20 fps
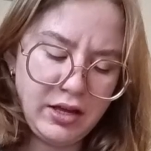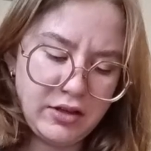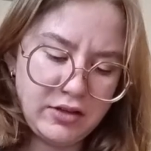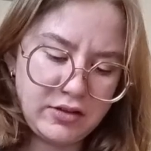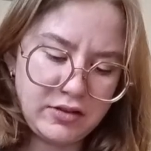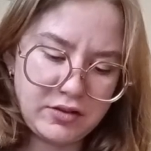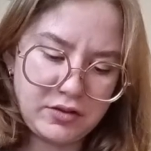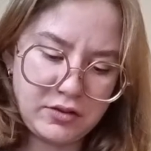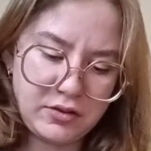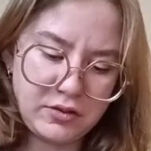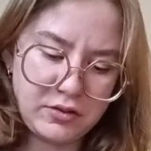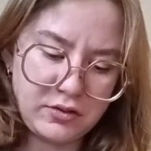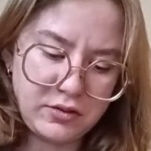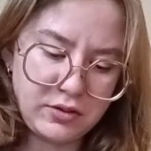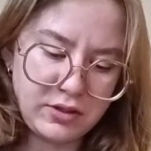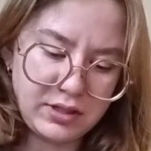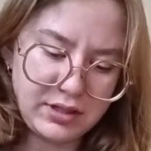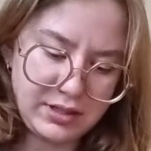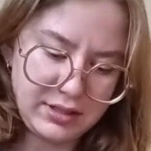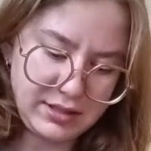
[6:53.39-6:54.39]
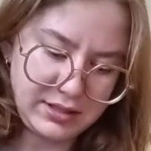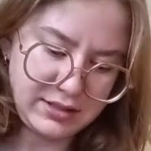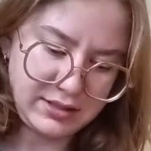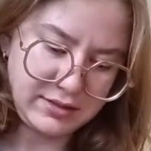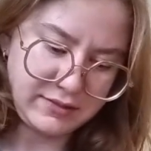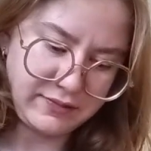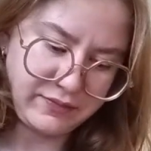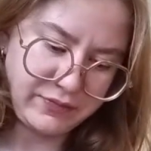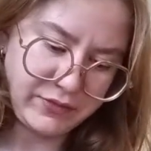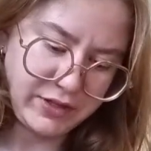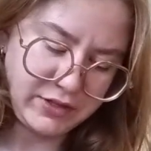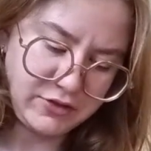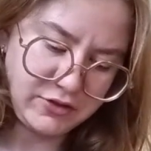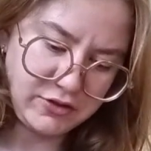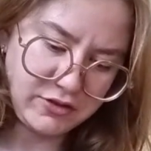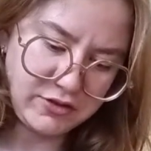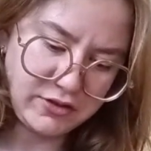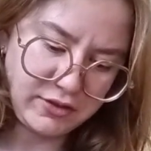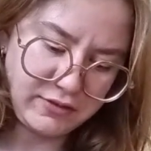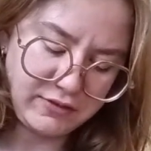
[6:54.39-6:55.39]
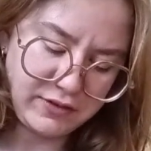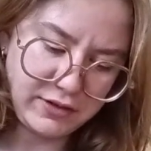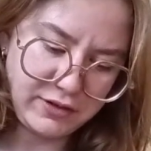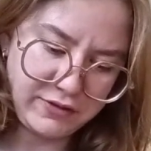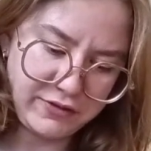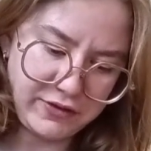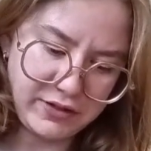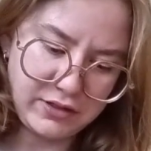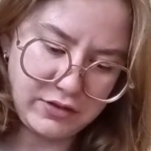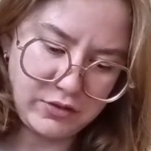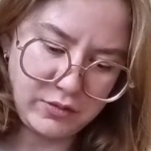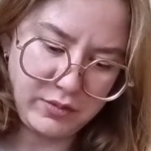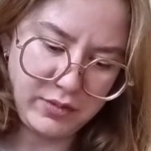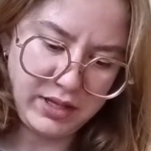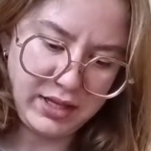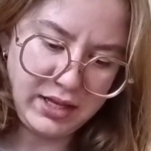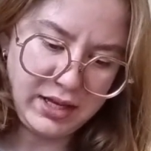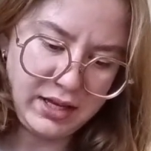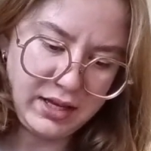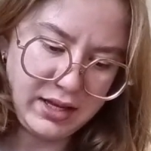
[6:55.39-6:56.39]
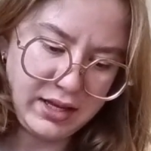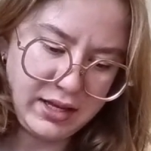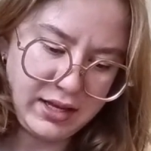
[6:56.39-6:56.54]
So it's just not very fun to me.